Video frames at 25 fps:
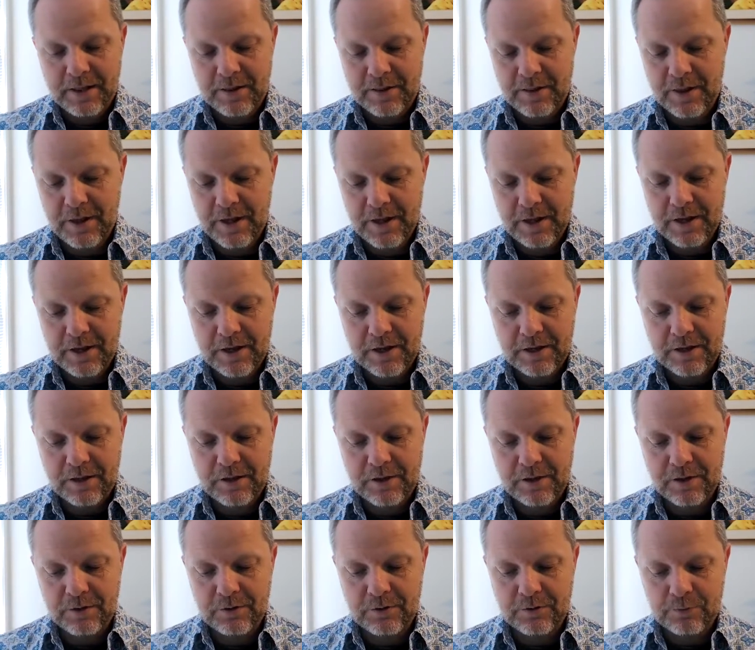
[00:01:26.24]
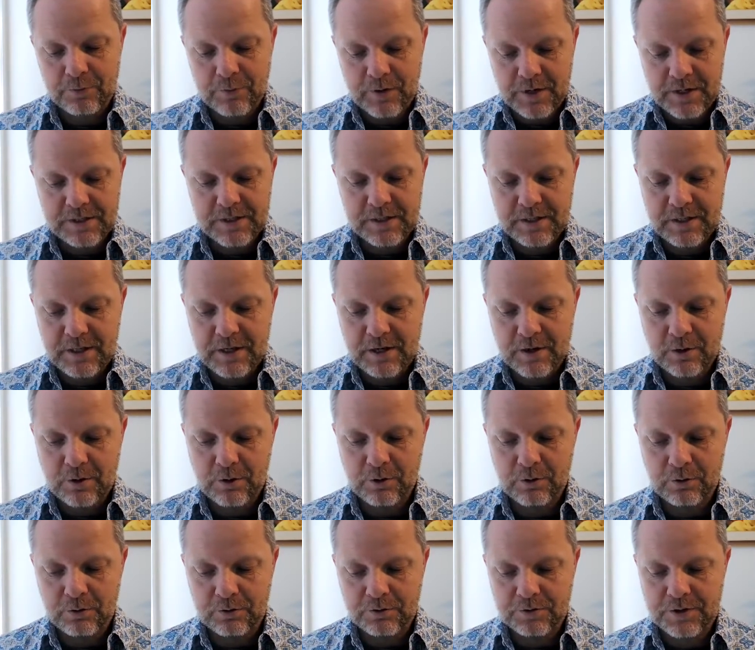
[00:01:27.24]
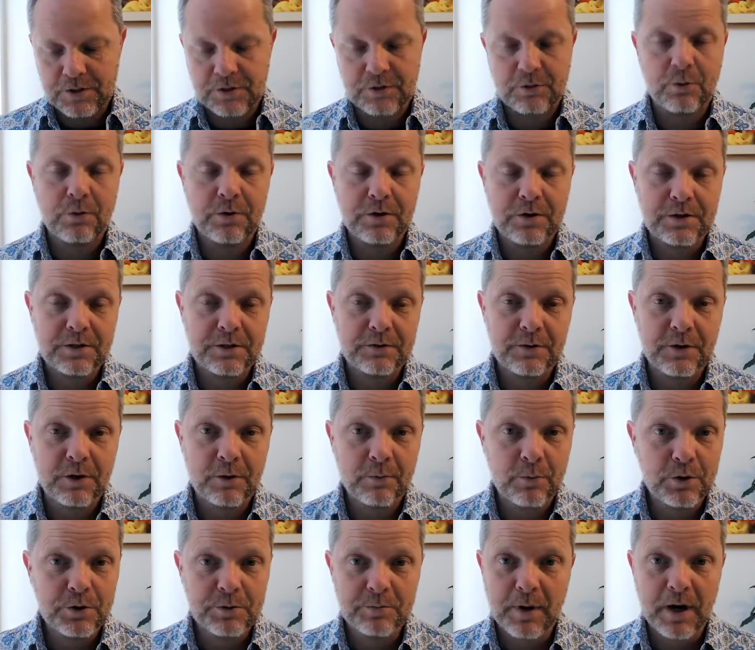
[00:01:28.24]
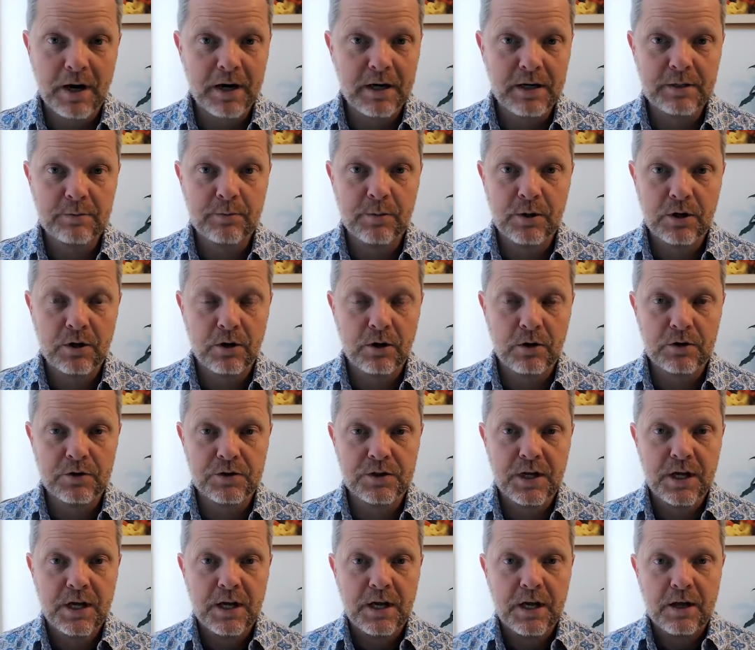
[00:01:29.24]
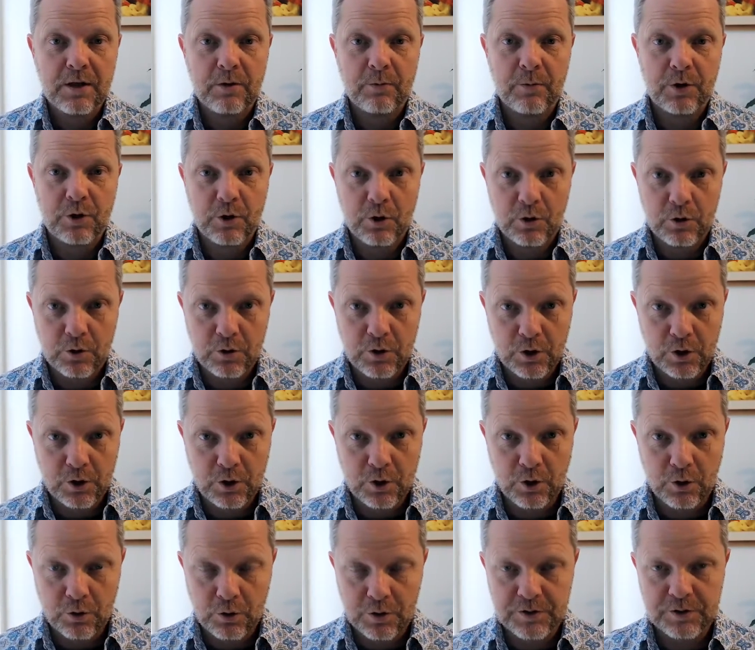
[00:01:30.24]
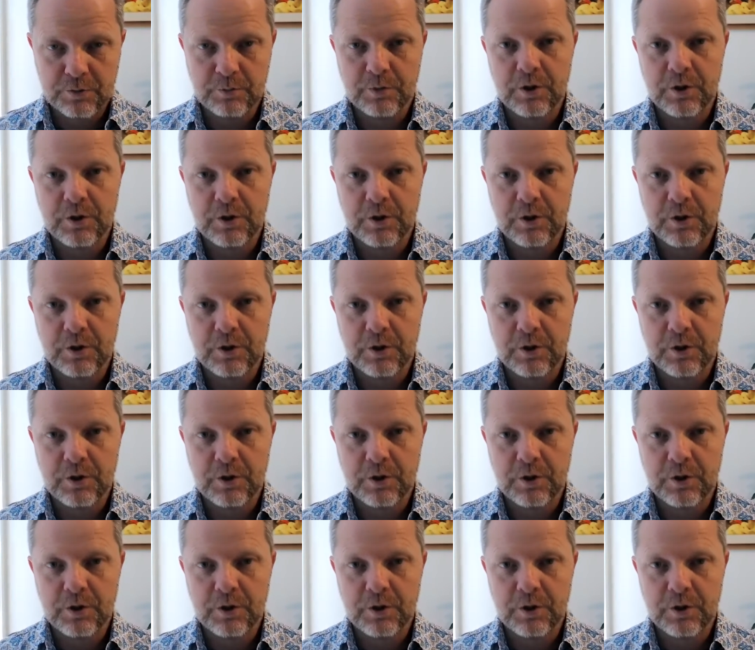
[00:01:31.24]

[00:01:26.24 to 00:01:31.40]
the reason they're called disorders for the most part is because we don't know the cause.